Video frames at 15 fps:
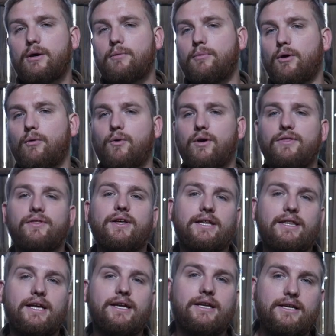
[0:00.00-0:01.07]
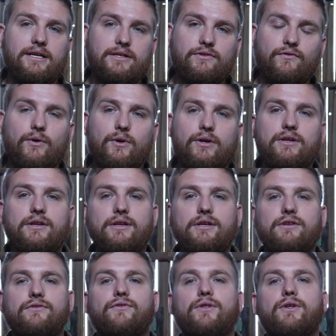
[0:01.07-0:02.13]
But one thing that it is for
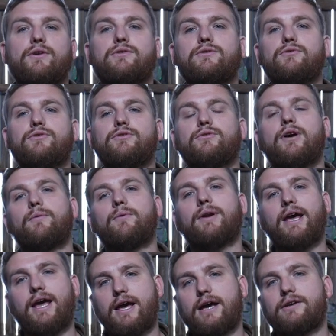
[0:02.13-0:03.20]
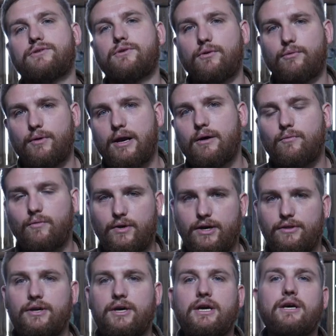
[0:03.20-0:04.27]
those who do not want to hassle around
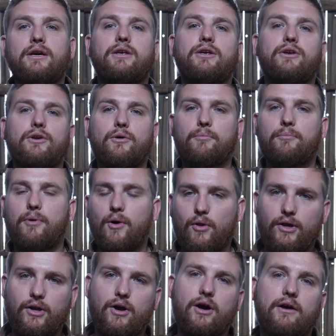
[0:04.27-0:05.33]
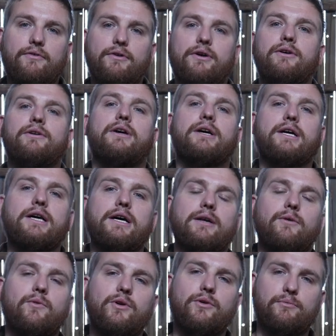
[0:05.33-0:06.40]
with, you know, pulling off a
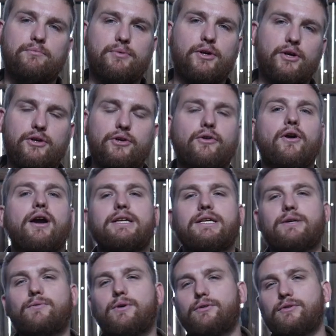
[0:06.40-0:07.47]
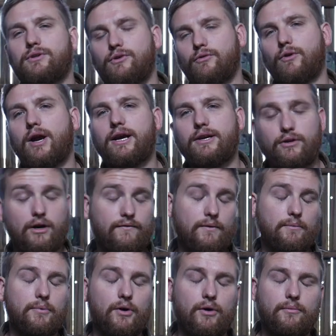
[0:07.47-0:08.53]
cutting wheel to put on a grinding wheel to grind off a
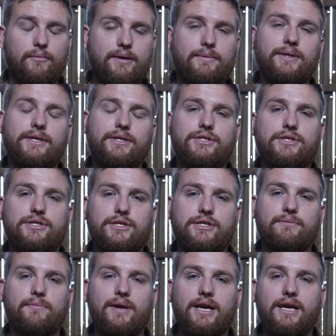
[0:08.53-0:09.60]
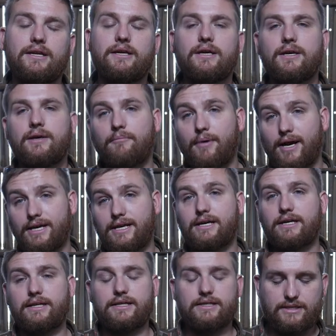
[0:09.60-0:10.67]
burr maybe that you just made by
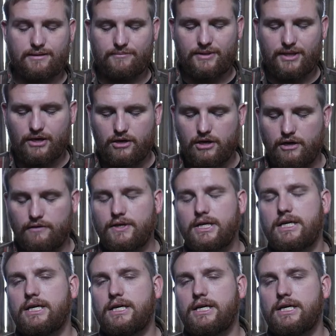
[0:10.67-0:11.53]
cutting something off.